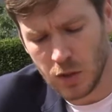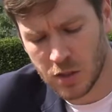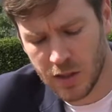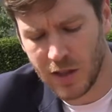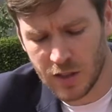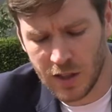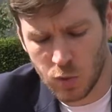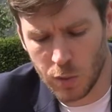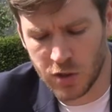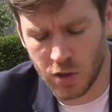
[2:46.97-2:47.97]
So that's
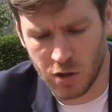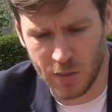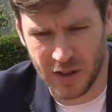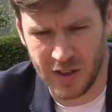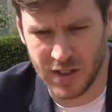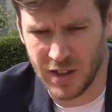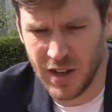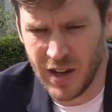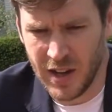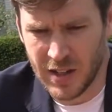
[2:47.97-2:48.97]
what we're talking about here.
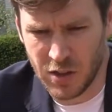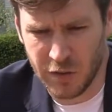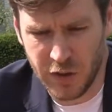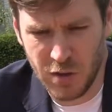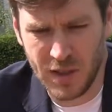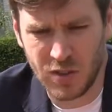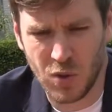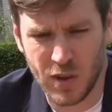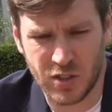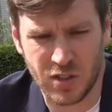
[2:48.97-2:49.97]
So the fundamental
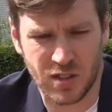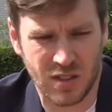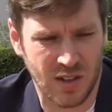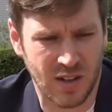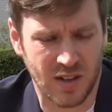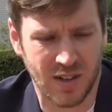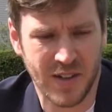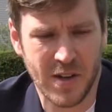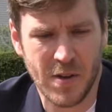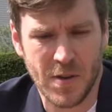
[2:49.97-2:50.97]
questions are,
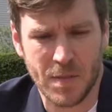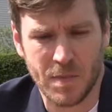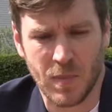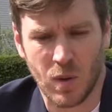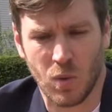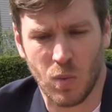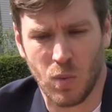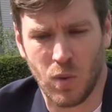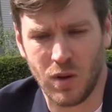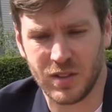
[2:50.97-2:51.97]

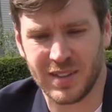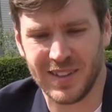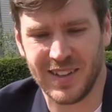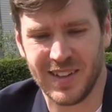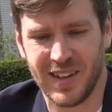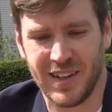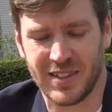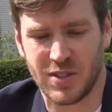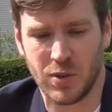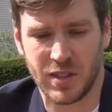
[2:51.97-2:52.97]
what
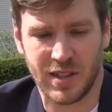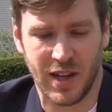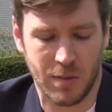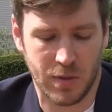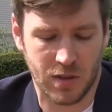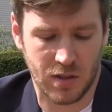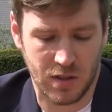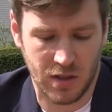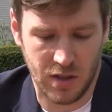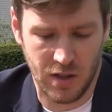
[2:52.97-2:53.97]
is going to happen
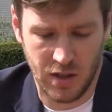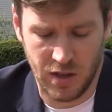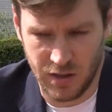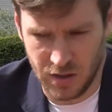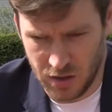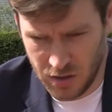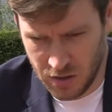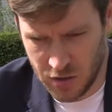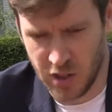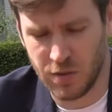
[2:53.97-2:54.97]
in
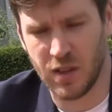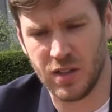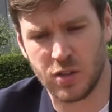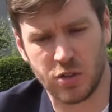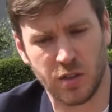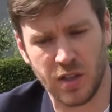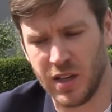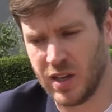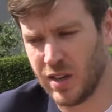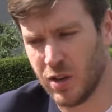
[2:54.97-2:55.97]
the general industry
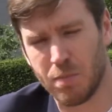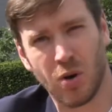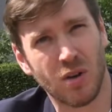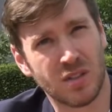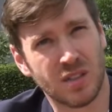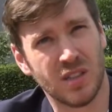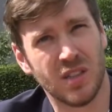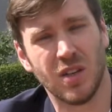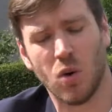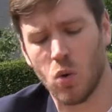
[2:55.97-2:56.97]
in either
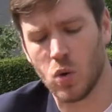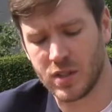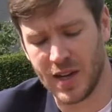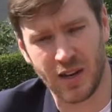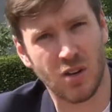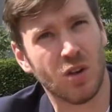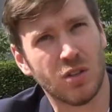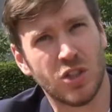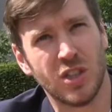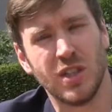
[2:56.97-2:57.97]
policy or
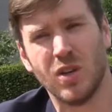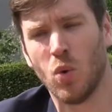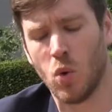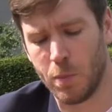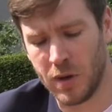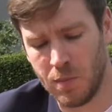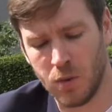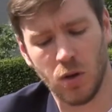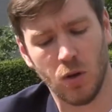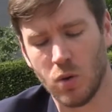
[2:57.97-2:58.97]
technology or
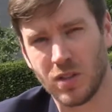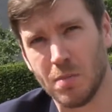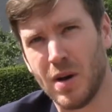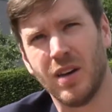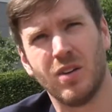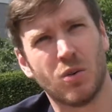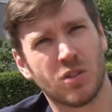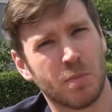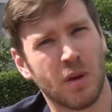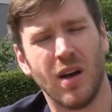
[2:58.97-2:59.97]
people or demand or
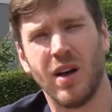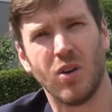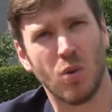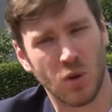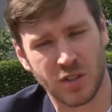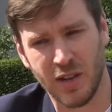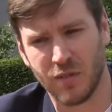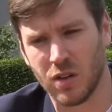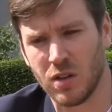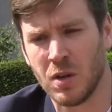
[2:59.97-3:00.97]
supply or
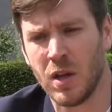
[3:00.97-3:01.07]
whatever